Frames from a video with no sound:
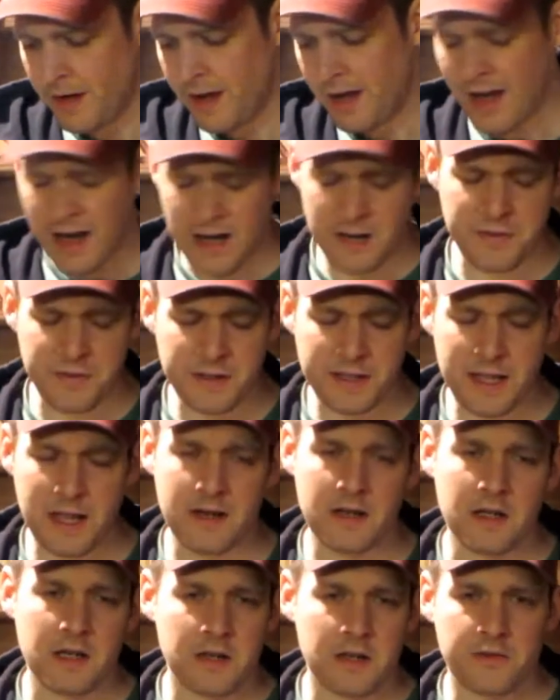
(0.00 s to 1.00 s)
And I think that
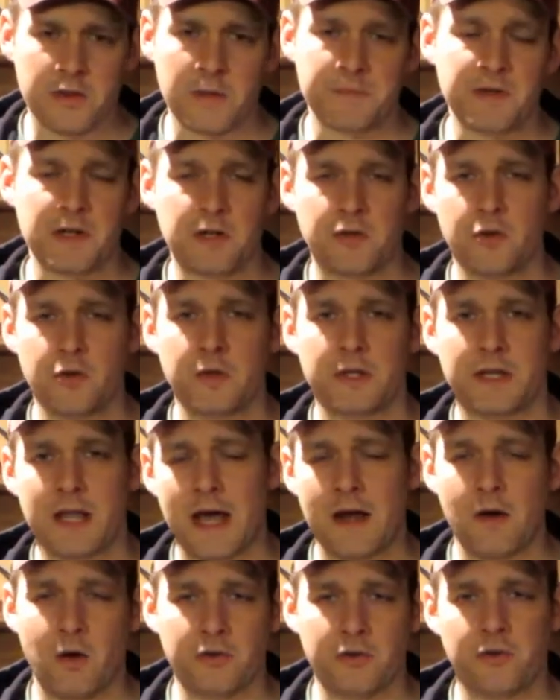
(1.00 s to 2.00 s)
something to do with
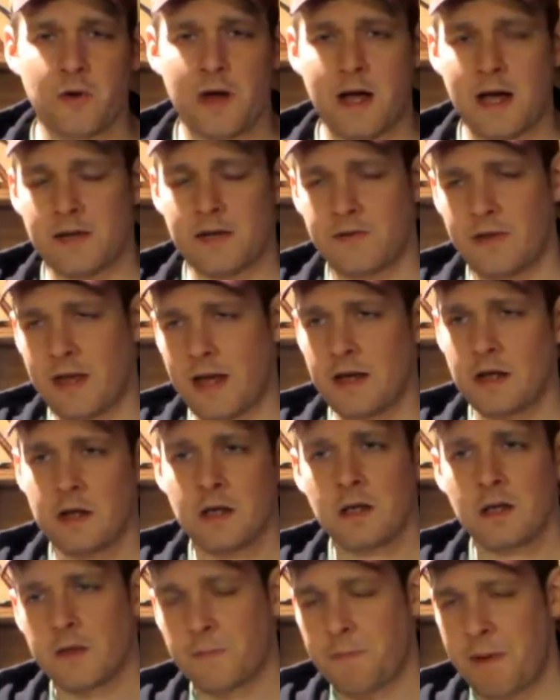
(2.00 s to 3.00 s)
that also has that
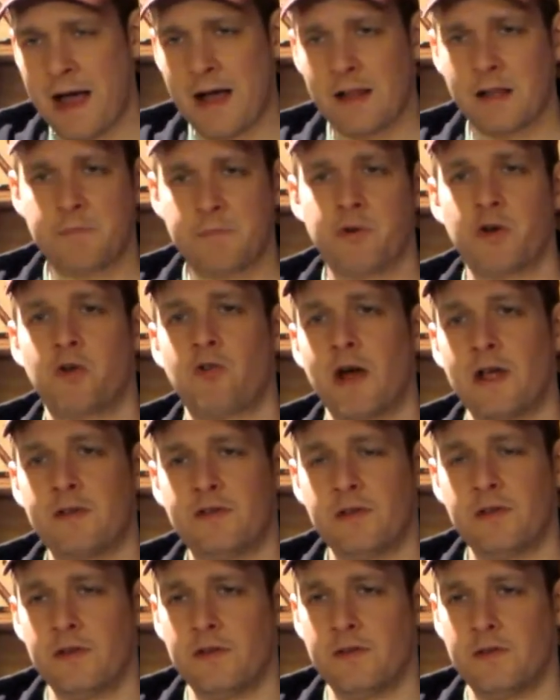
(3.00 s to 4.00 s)
the palate
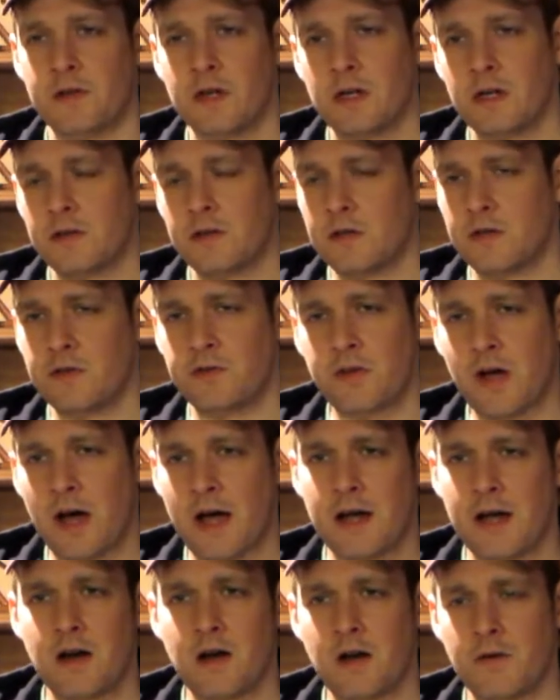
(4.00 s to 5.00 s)
progresses, the
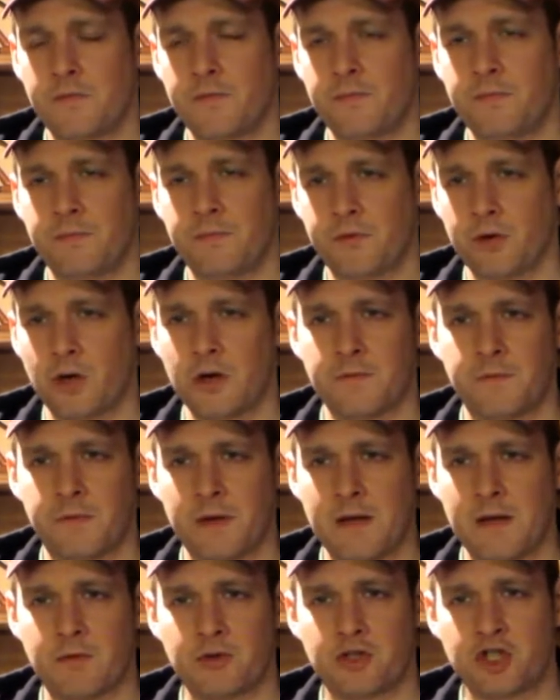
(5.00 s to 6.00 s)
desire of certain
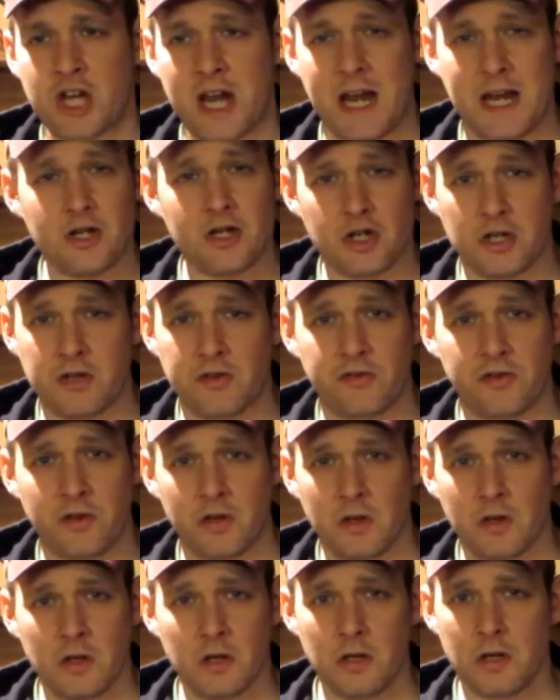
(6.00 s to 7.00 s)
flavor changes.
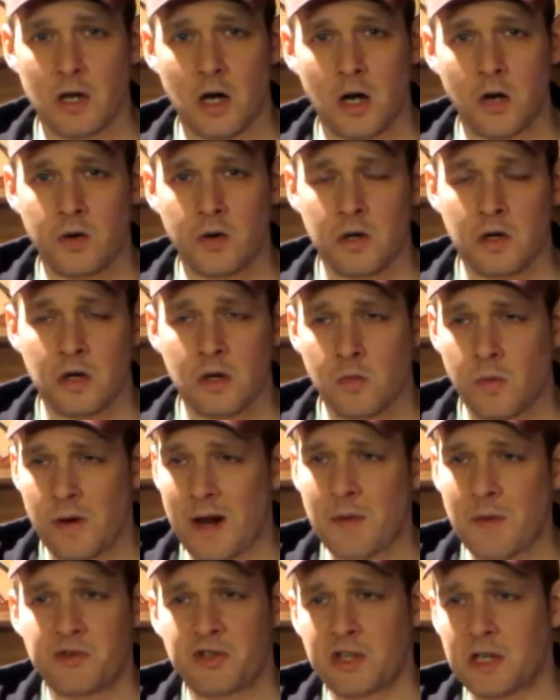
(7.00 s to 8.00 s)
You know, when
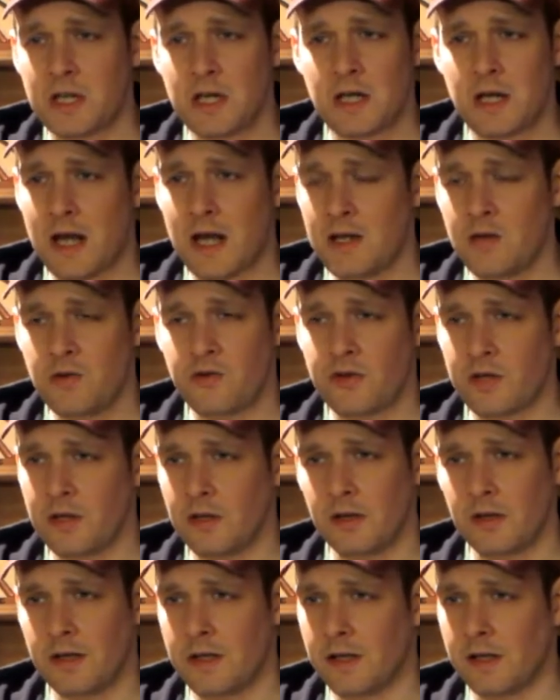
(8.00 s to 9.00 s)
I was a kid, I used to
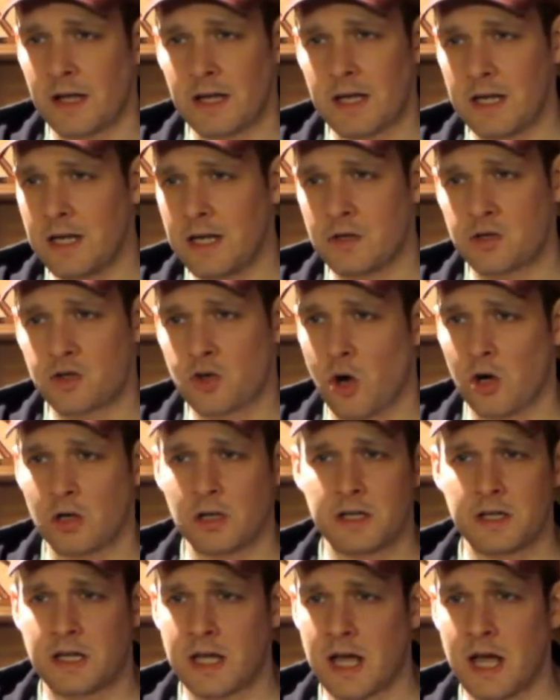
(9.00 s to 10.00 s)
like eat
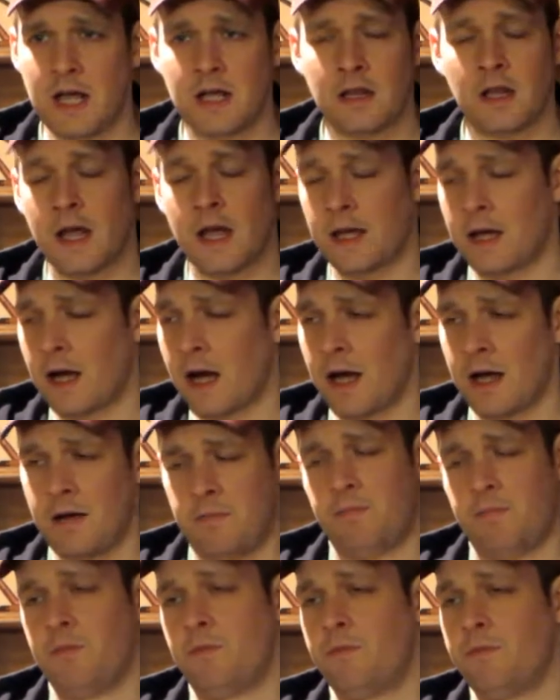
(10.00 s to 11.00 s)
chocolate cake like I
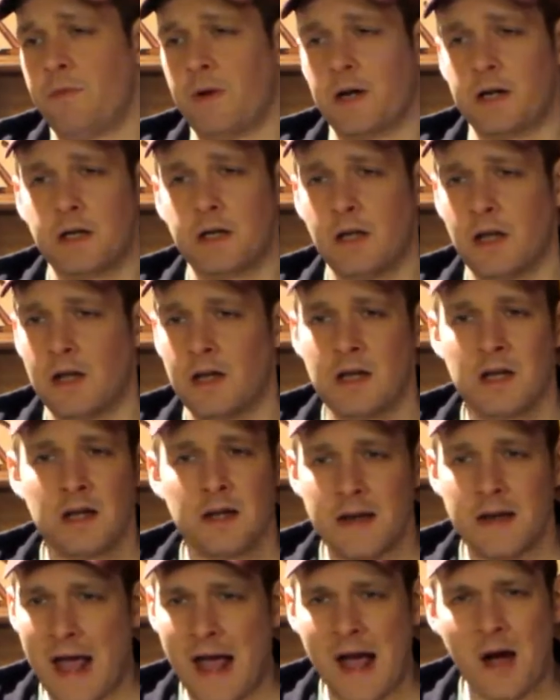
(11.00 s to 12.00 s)
fucking love.
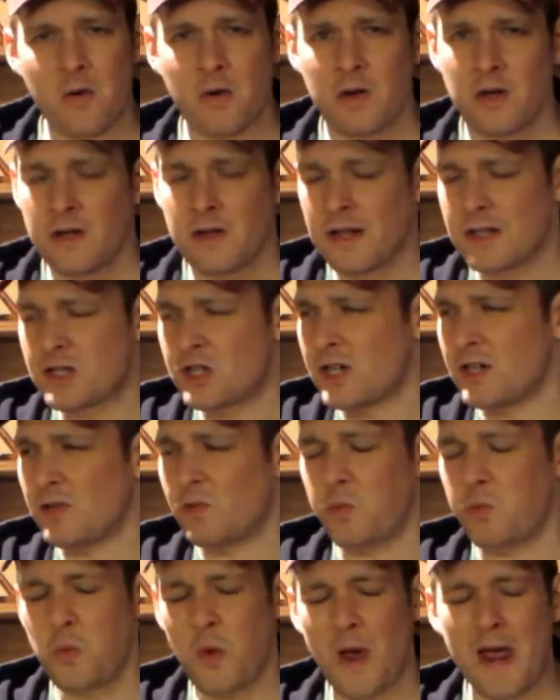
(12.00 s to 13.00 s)
Now that shit is
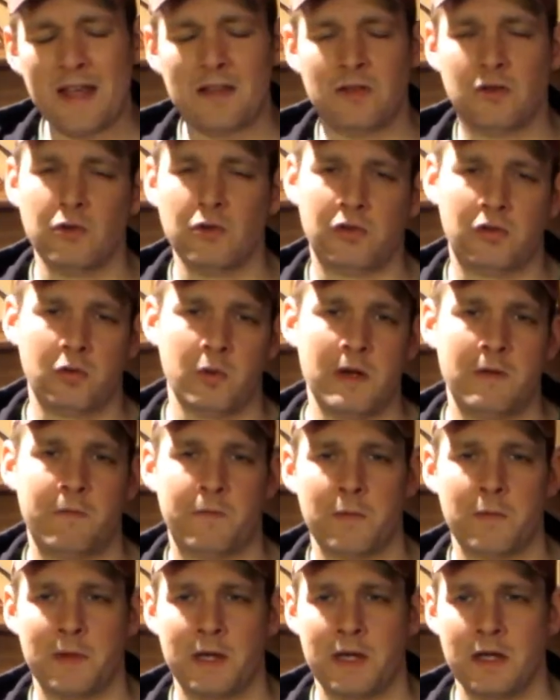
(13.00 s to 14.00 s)
way too sweet
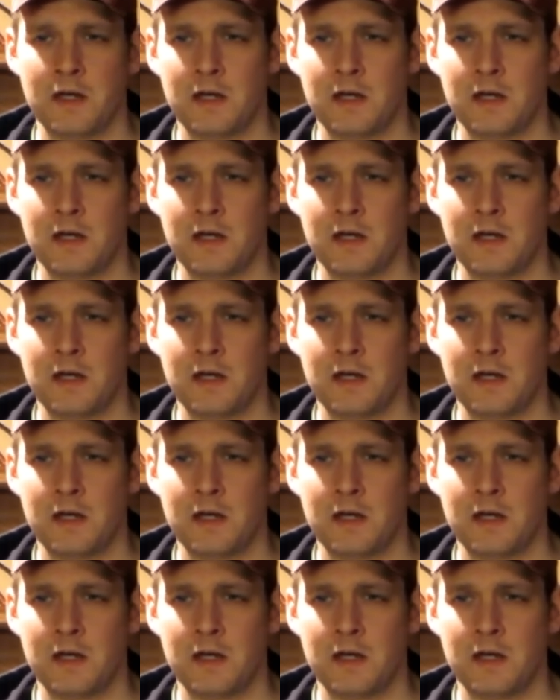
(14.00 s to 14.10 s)
for me.